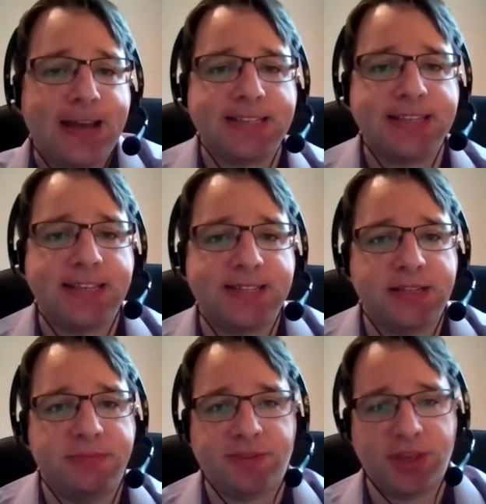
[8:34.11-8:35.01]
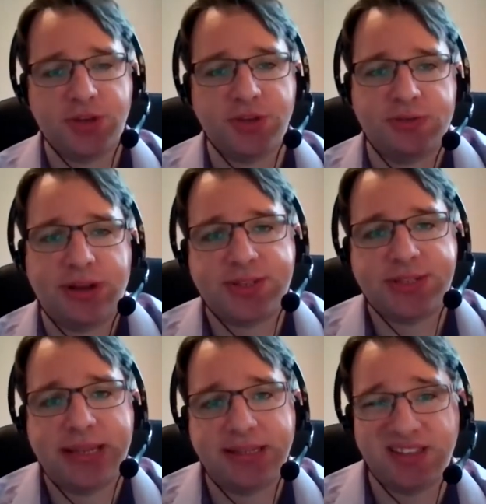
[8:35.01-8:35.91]
system, if they're good or
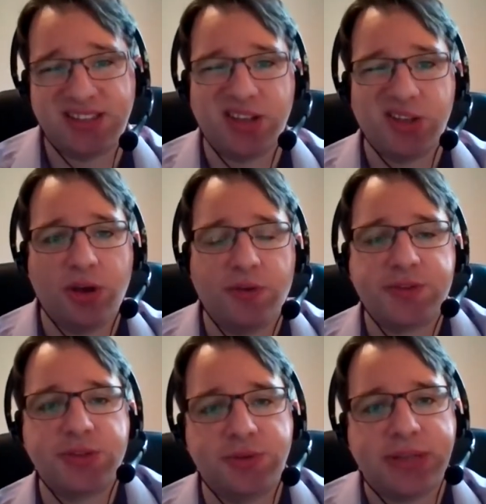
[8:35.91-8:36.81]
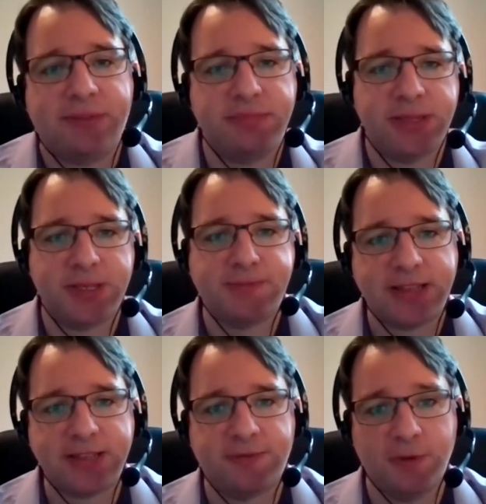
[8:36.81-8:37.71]
outstanding, there's a lot of schools that haven't been
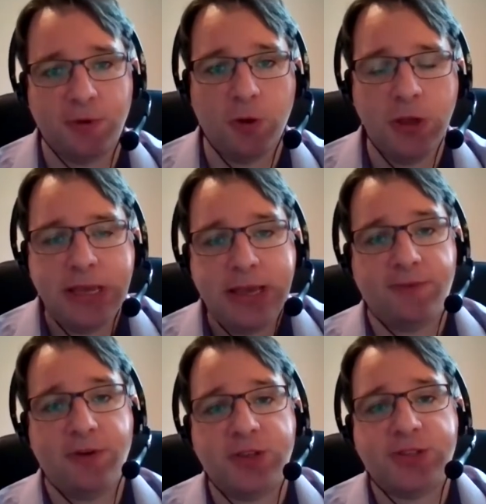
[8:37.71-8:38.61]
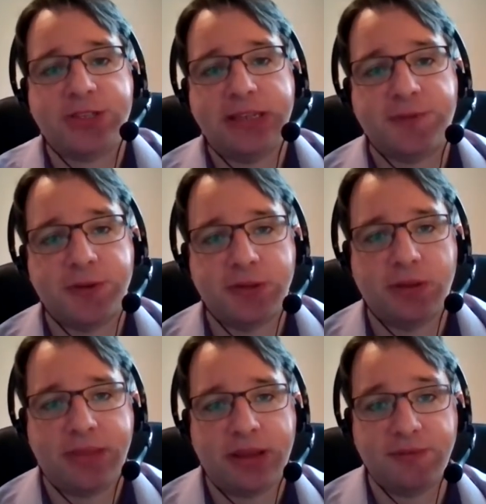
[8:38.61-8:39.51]
inspected for a very significant
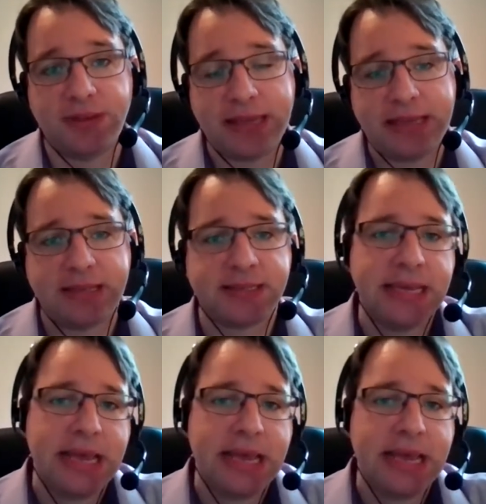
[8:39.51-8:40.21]
amount of years.